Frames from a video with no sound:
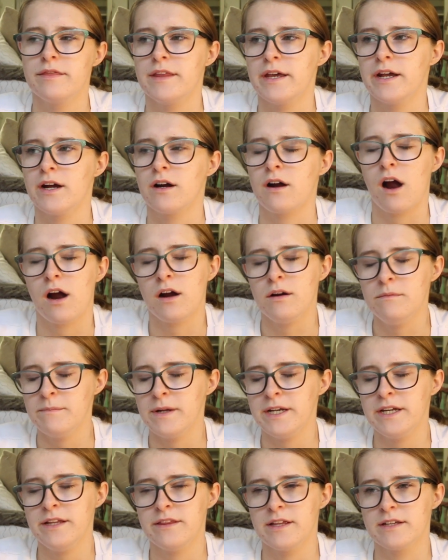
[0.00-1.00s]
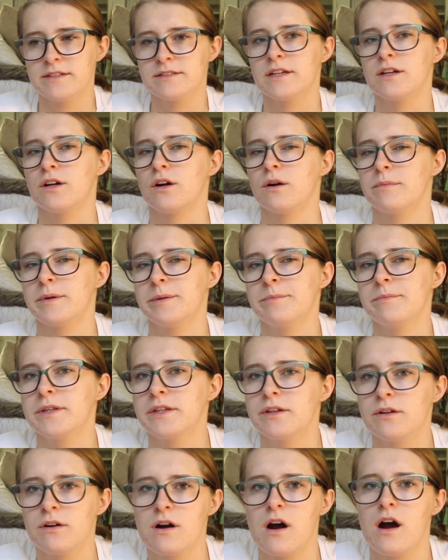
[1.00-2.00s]
there aren't many things that are open,
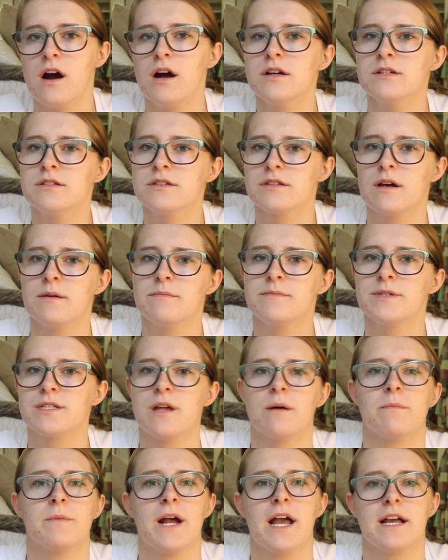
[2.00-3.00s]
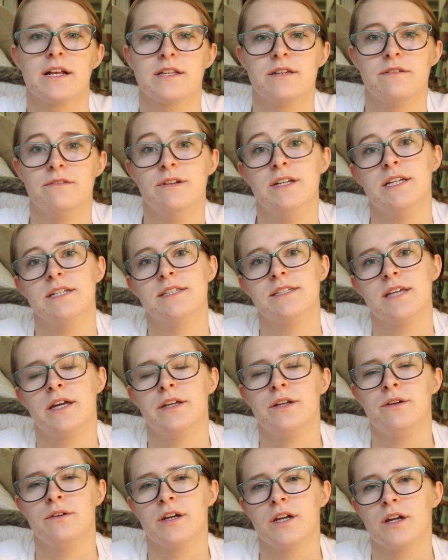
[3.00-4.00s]
but there are some summer activities
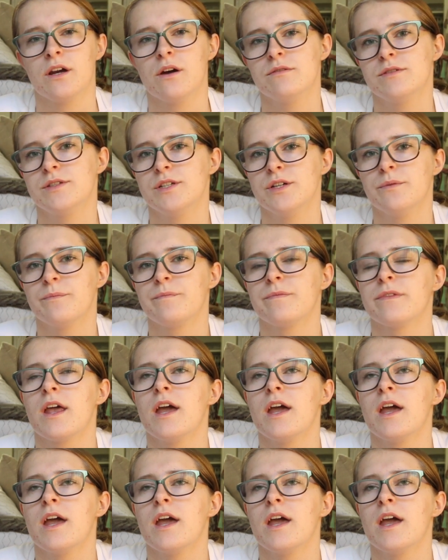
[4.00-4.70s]
that you can go to.